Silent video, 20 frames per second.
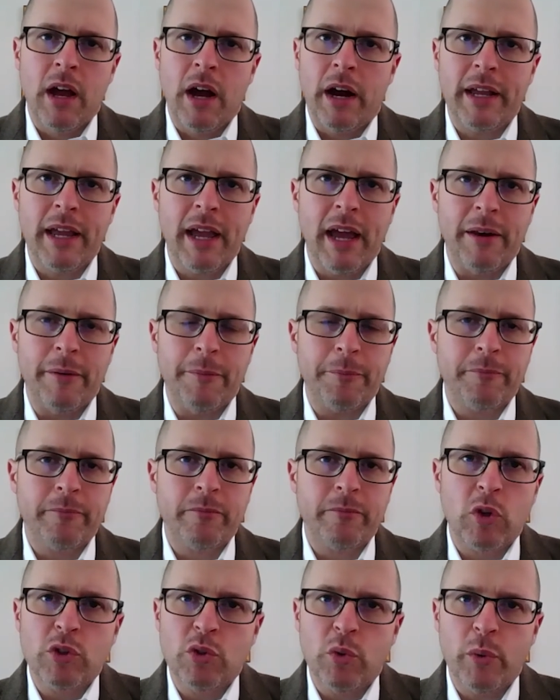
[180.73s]
Again,
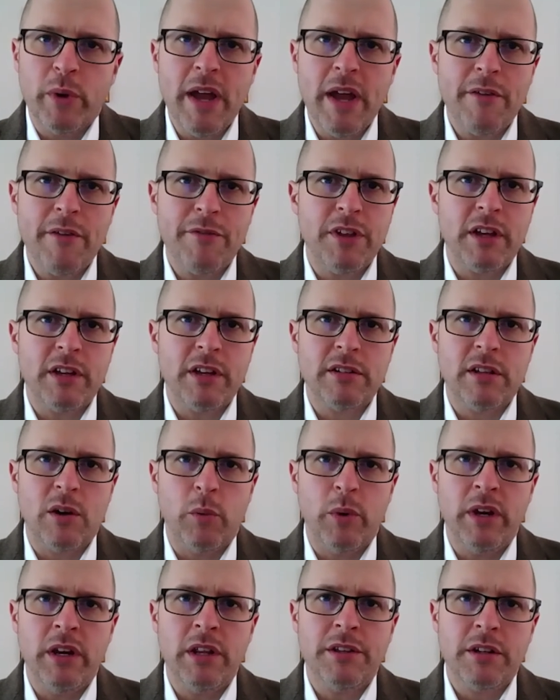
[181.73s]
do we have things that
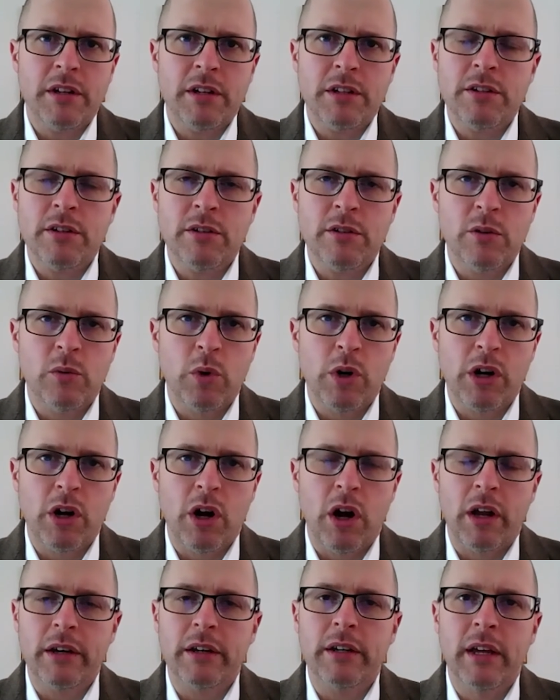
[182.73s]
we need to continue to work
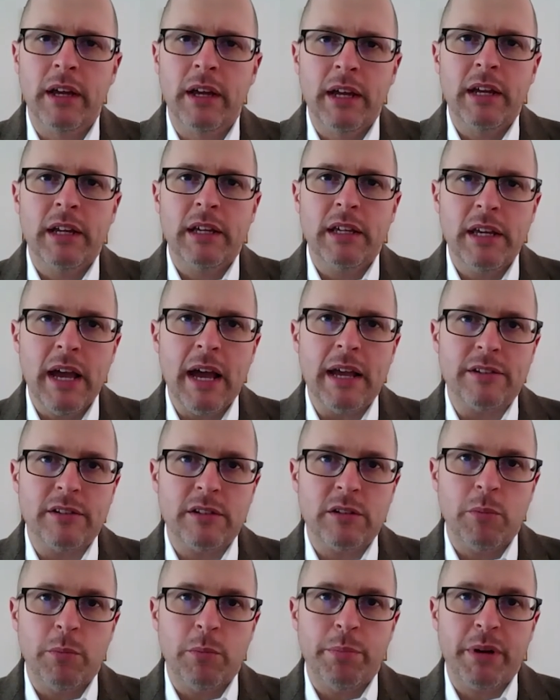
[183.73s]
on?
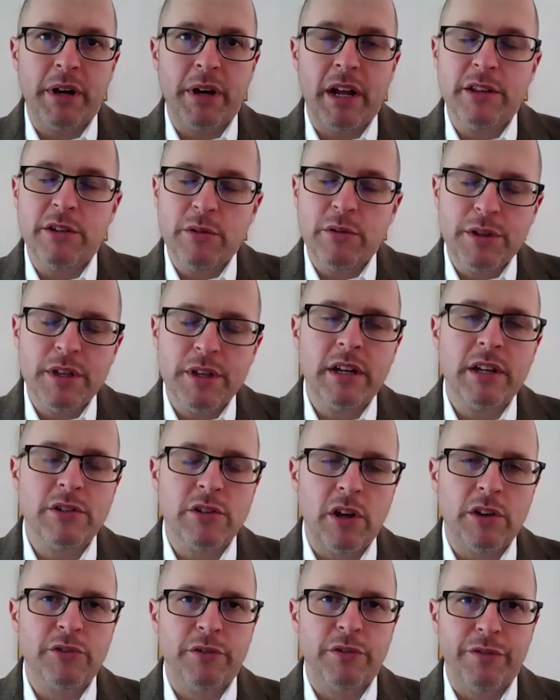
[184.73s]
Yes, but I do think it's
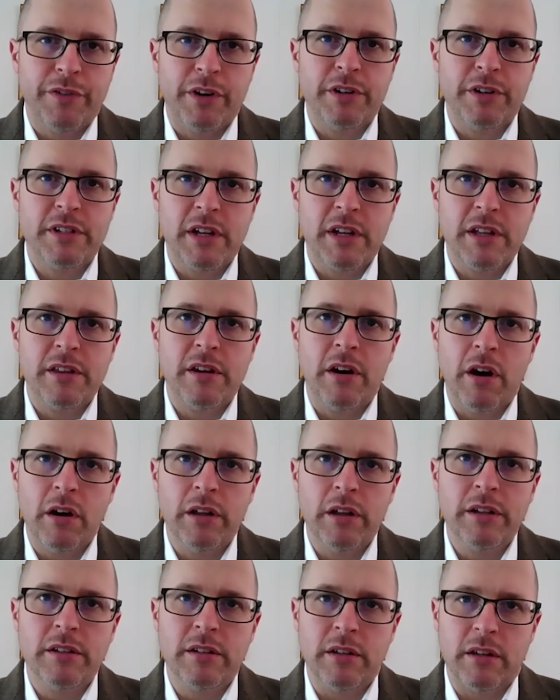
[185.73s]
also fair to say that in
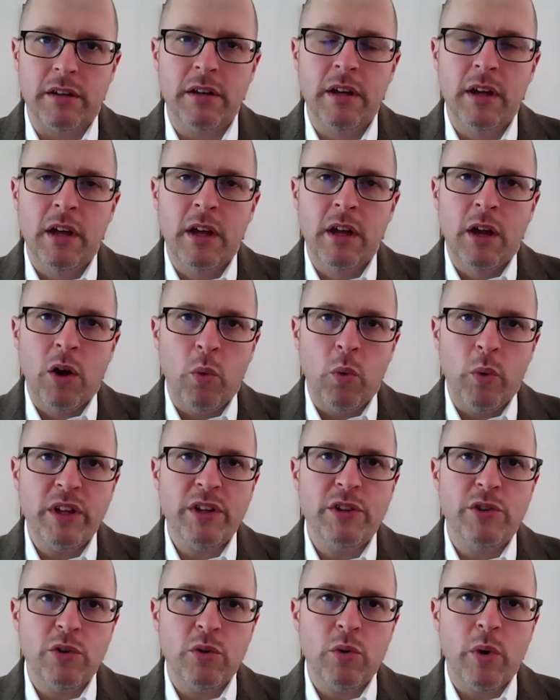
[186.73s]
Arlington,
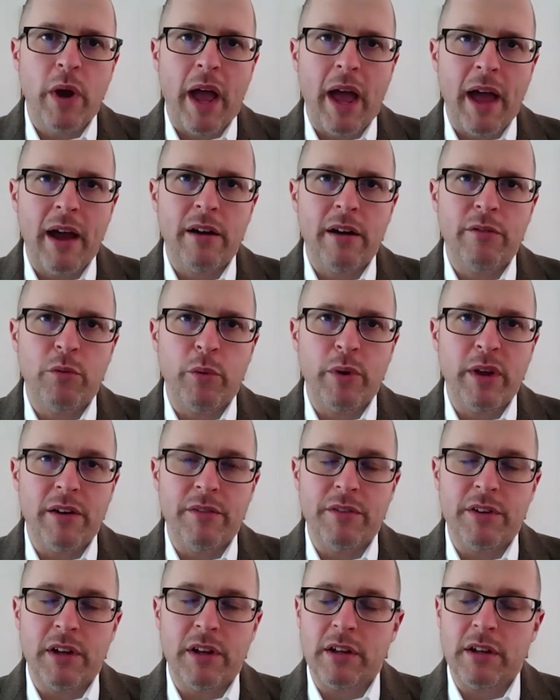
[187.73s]
we
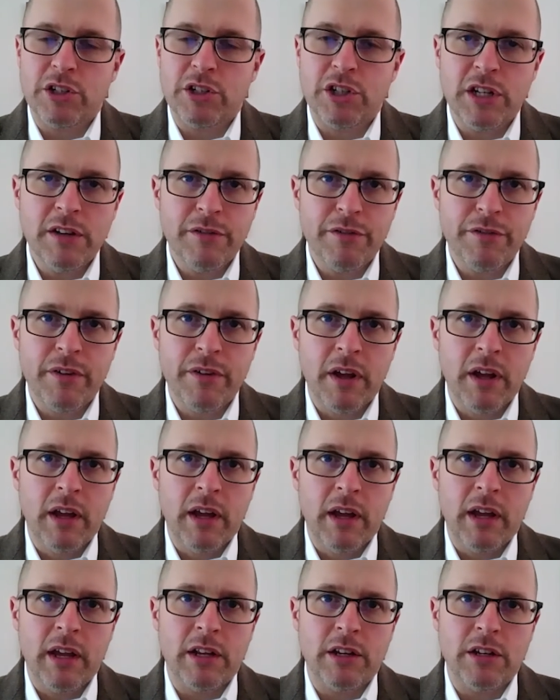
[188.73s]
have a chief
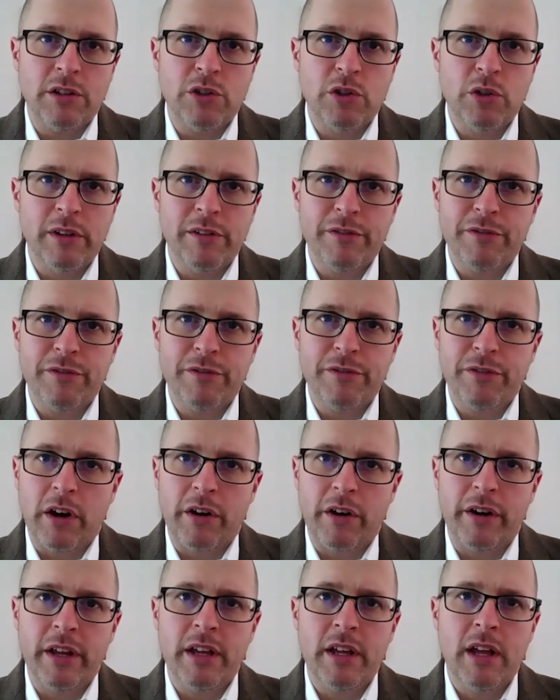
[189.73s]
in Julie
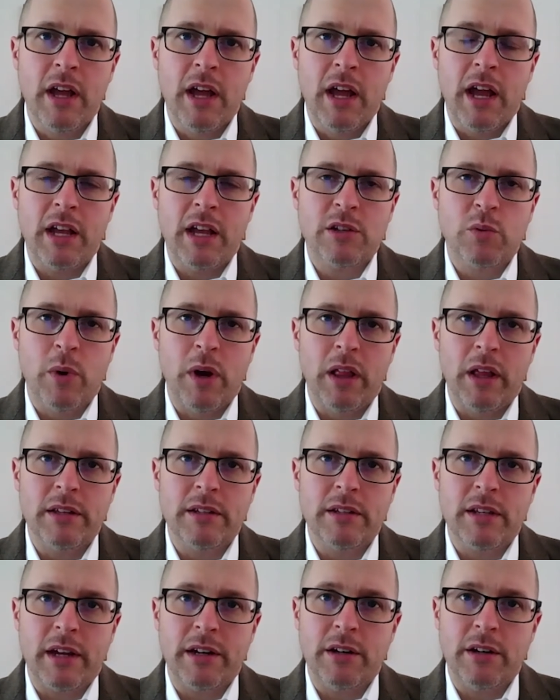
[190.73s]
Flaherty, as well
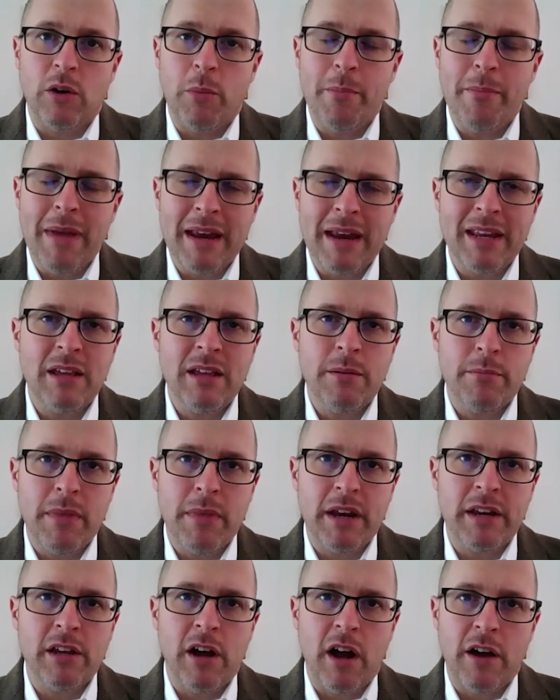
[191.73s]
as I know many,
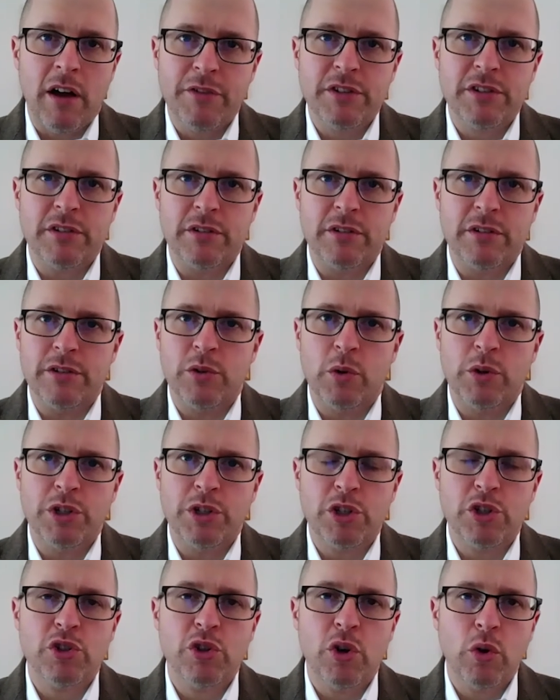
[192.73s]
many officers who are
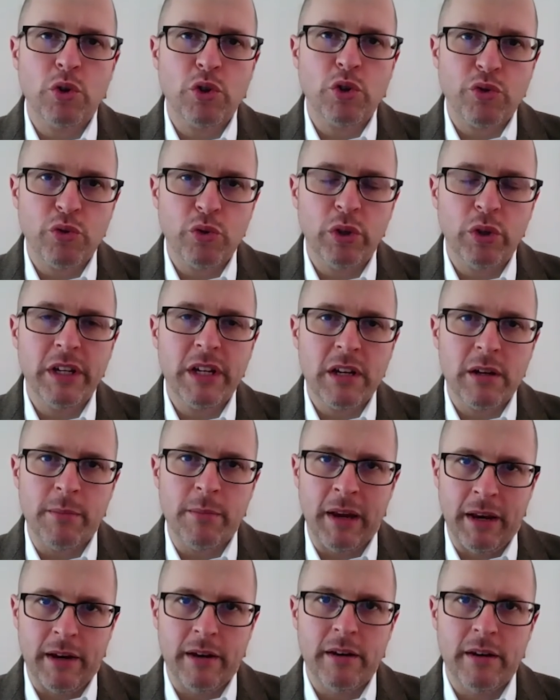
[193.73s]
just so truly
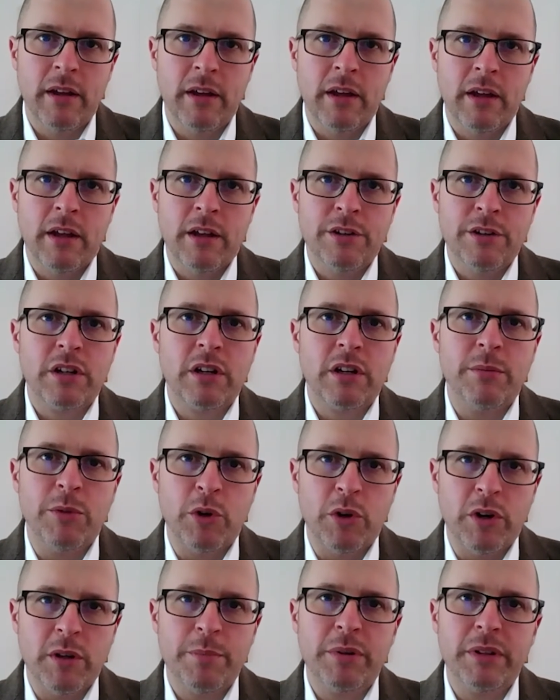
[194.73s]
committed to
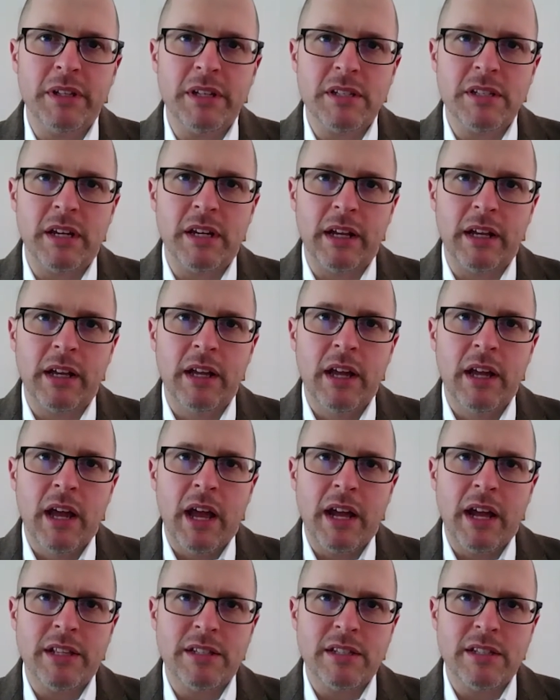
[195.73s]
community policing
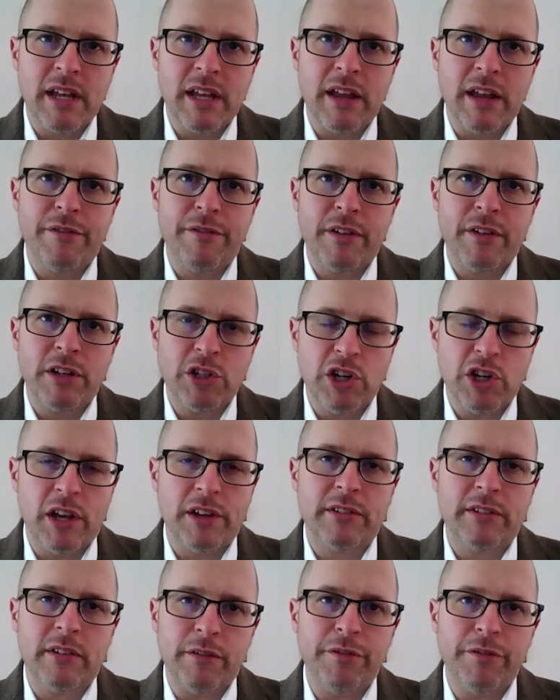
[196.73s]
and safe and
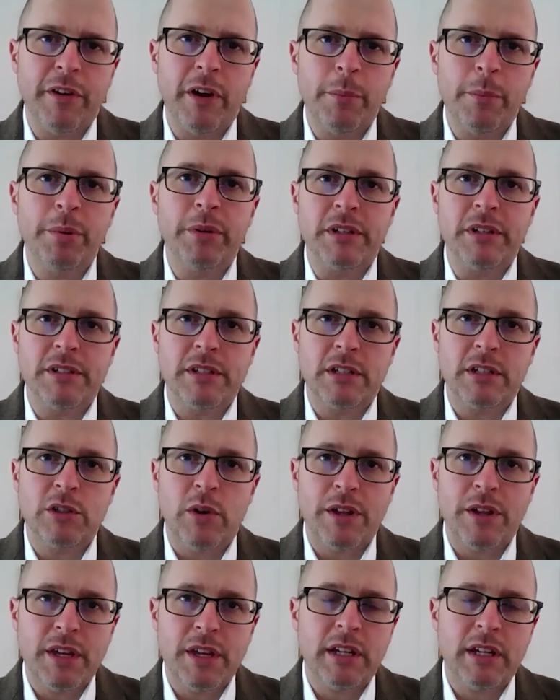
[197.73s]
just and fair policing.
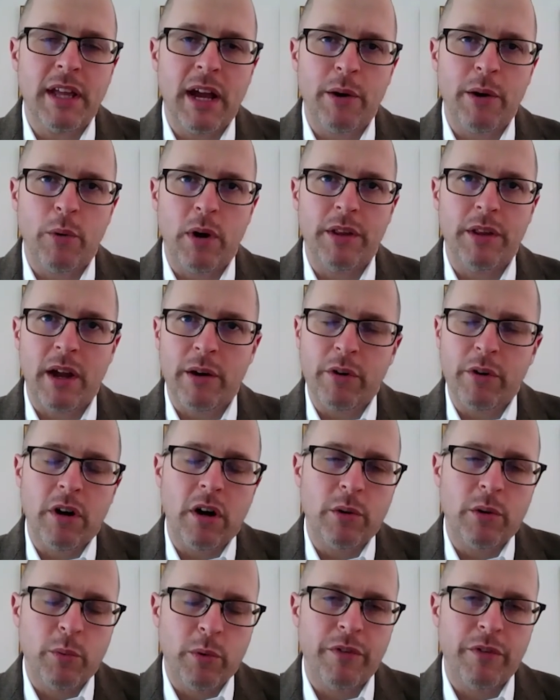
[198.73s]
So I think in that
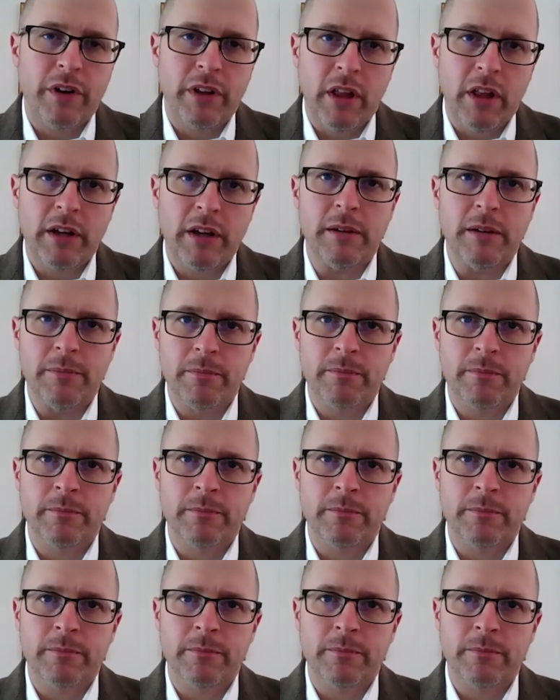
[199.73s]
regard, we're very lucky.